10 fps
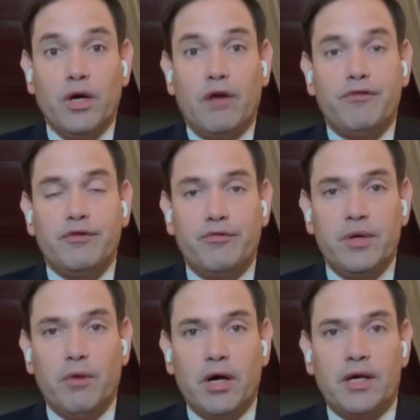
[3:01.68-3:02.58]
We are for the
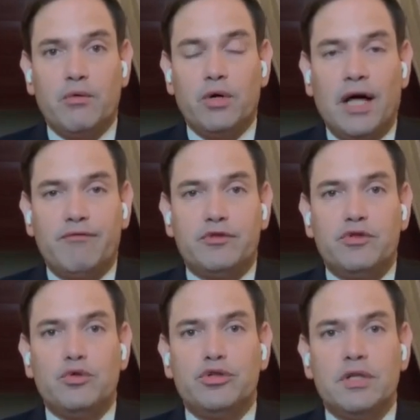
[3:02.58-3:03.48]
free market. We're not for
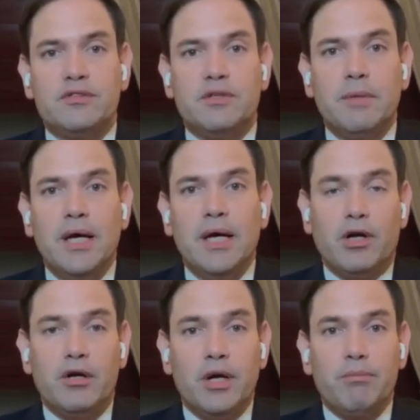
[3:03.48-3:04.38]
socialism. But
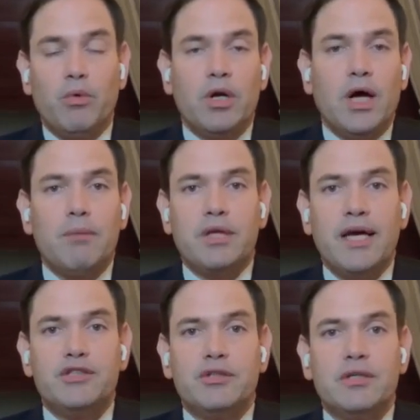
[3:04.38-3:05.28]
our number one
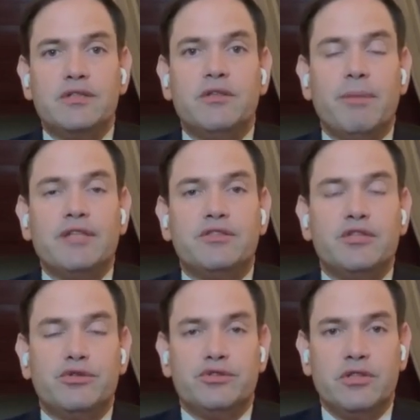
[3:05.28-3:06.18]
obligation is the best
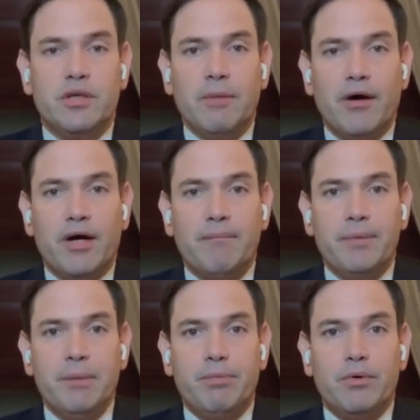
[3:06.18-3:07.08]
interest of the American
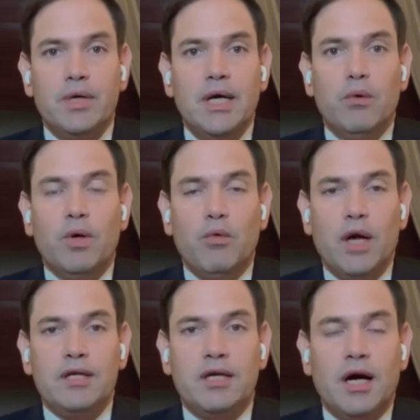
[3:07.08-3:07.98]
people. We
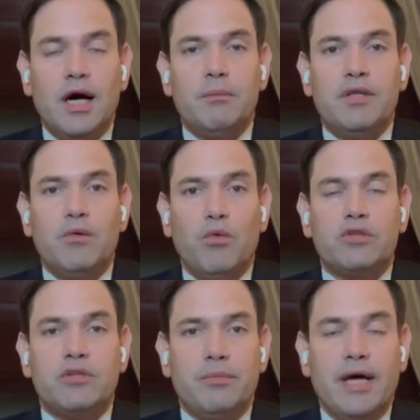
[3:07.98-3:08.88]
want an economy that
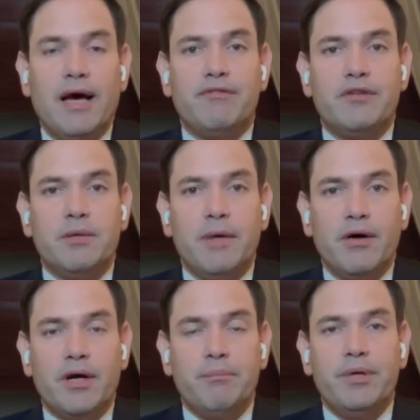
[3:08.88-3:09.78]
works on behalf of the
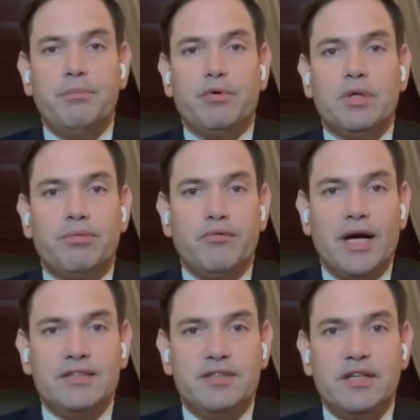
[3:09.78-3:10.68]
American people, that
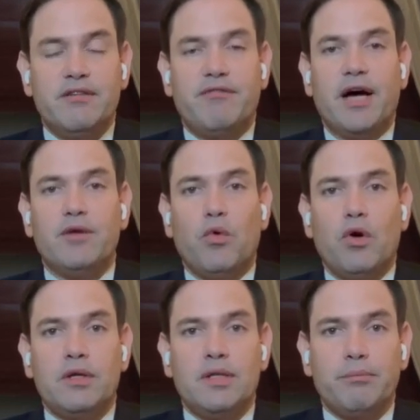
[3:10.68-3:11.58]
provides dignified
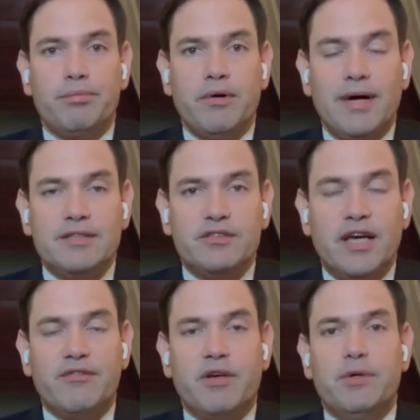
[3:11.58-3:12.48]
work, that provides
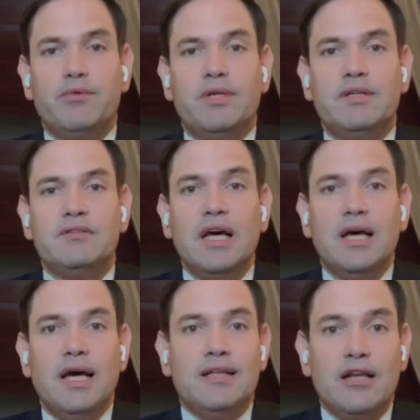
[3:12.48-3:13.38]
safe communities,
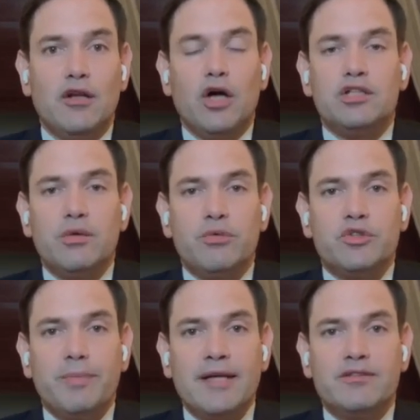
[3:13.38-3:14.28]
and that largely
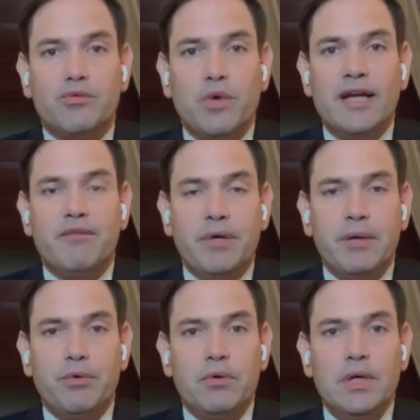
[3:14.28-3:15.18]
respects the right of
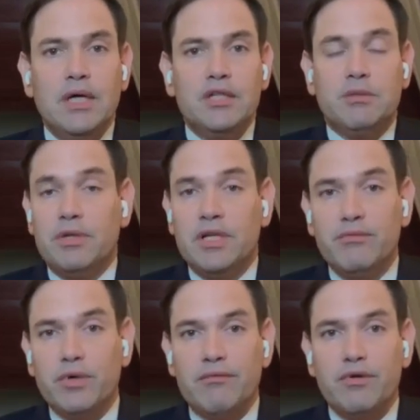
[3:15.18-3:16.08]
people to
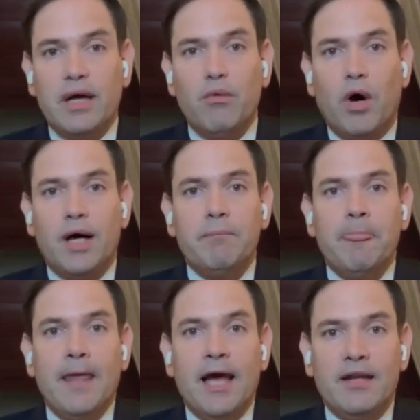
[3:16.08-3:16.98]
believe whatever they want
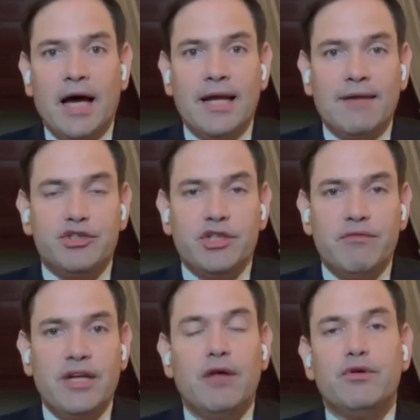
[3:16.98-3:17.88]
and not have
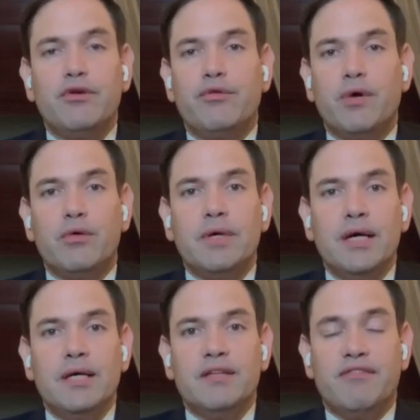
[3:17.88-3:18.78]
shoved down their throat
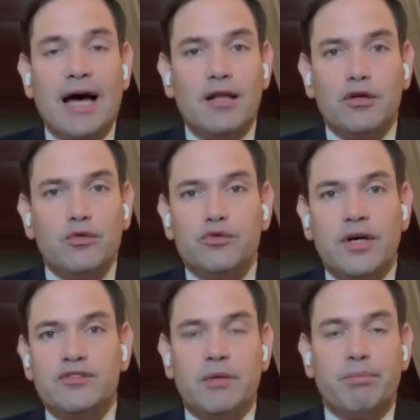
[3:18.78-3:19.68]
the values
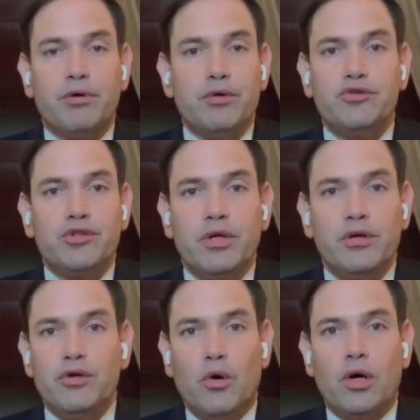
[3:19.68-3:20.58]
of some producer in
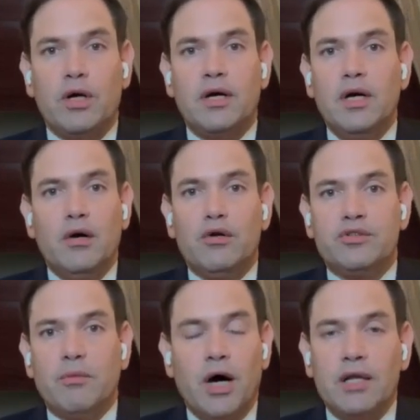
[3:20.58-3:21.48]
New York or
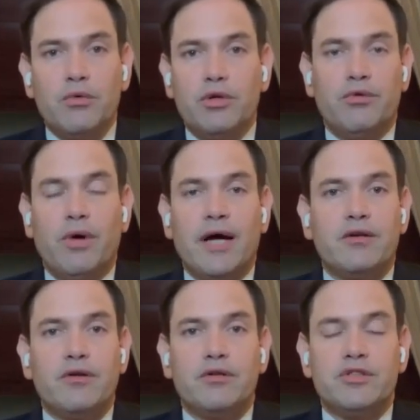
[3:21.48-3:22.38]
some Hollywood
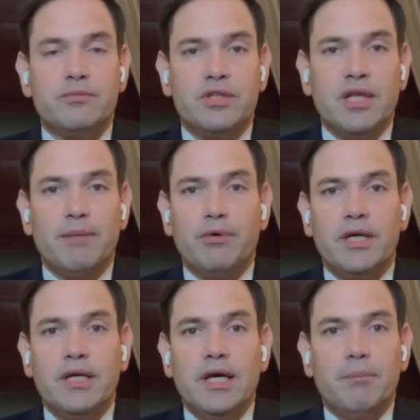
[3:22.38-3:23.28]
director or some
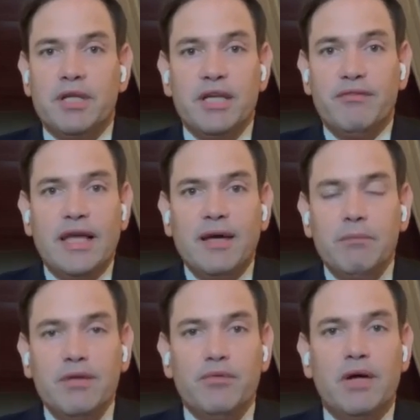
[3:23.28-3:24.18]
celebrity. They can
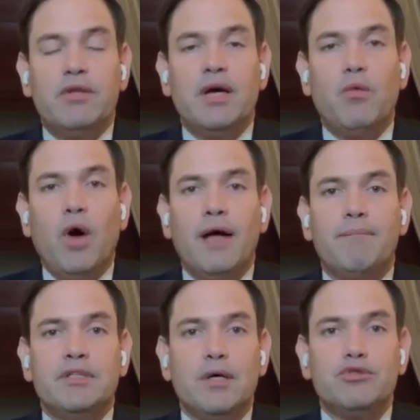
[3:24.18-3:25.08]
believe whatever they
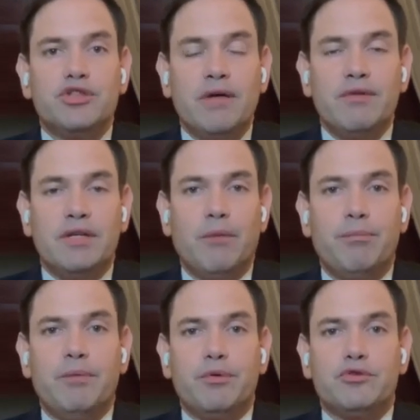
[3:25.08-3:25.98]
want, but don't shove it down
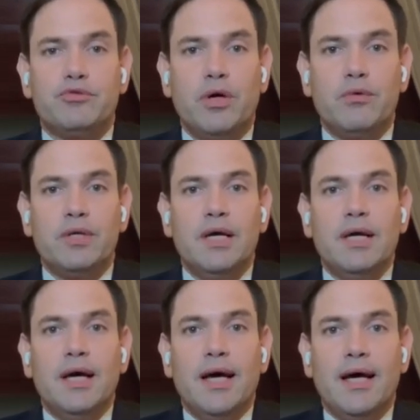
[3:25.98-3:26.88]
people's throat
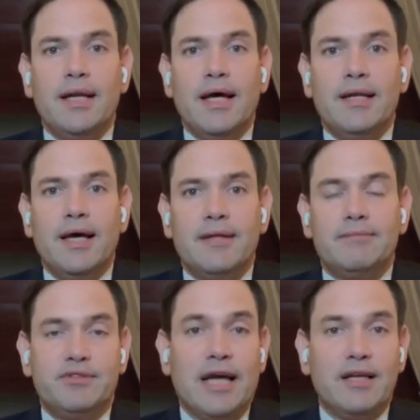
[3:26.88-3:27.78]

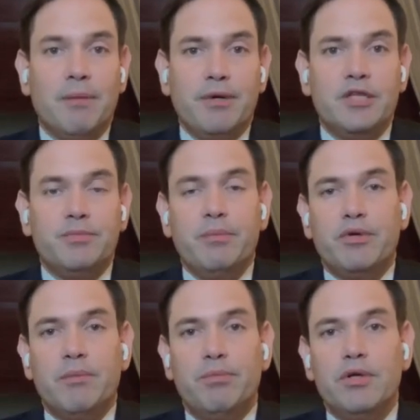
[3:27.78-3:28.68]
and stand up against
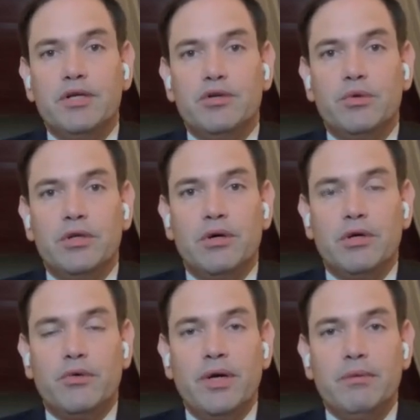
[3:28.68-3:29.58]
people that bully you when you
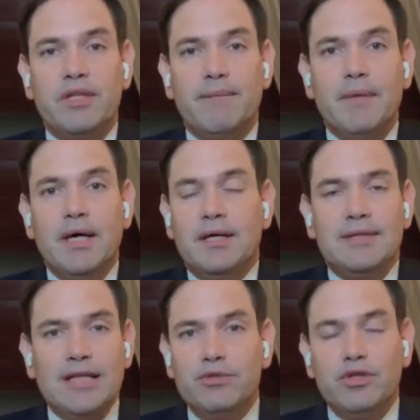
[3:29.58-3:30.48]
don't agree with them.
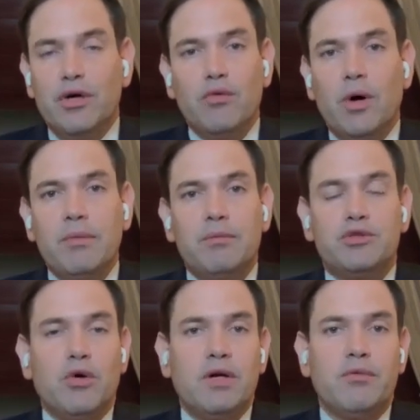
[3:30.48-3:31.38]
That's what the overwhelming
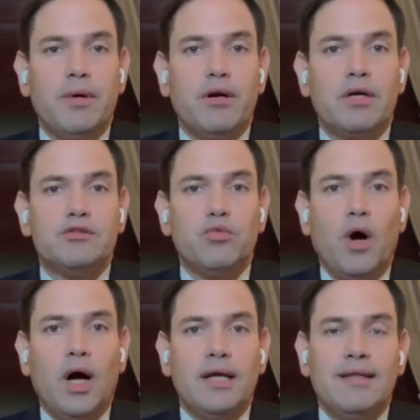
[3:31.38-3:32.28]
majority of Americans
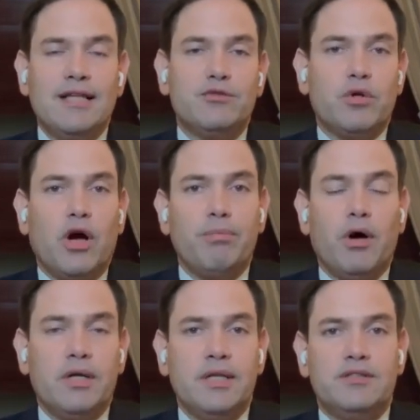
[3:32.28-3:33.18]
want, and that's what our
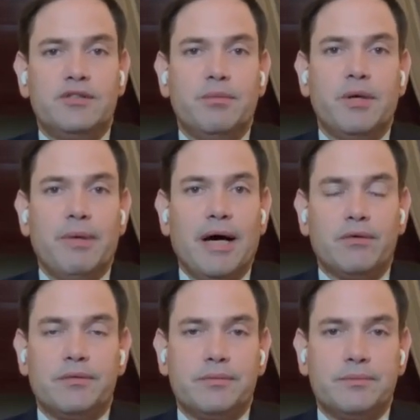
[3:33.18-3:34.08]
party needs to be about.